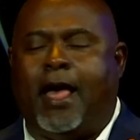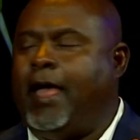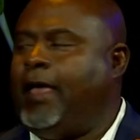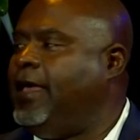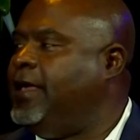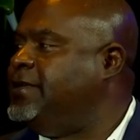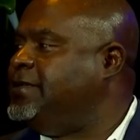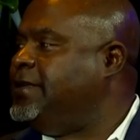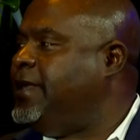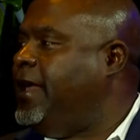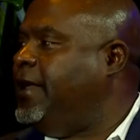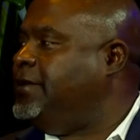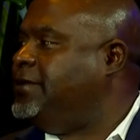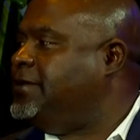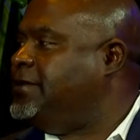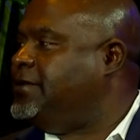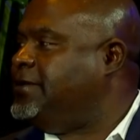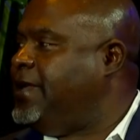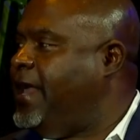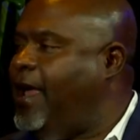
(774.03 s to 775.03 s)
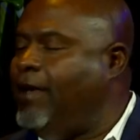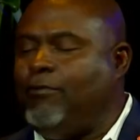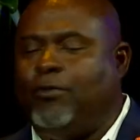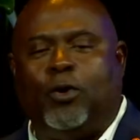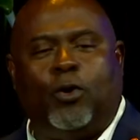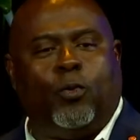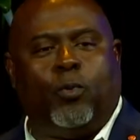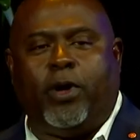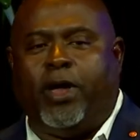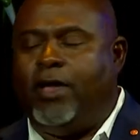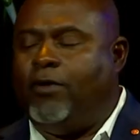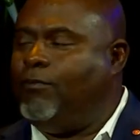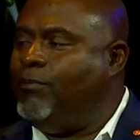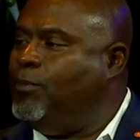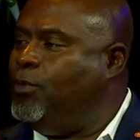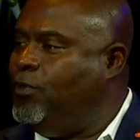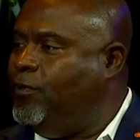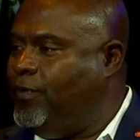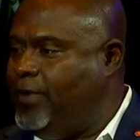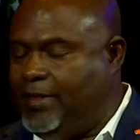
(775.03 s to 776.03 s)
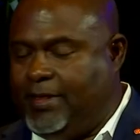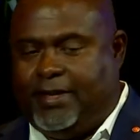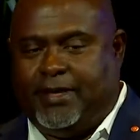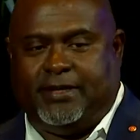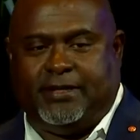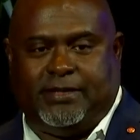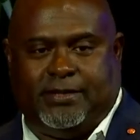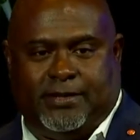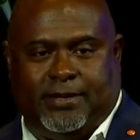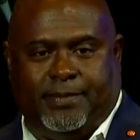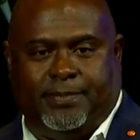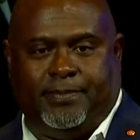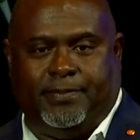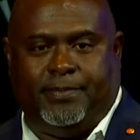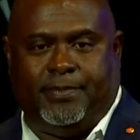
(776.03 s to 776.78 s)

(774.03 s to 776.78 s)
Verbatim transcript: I guess I just have no way of moving this.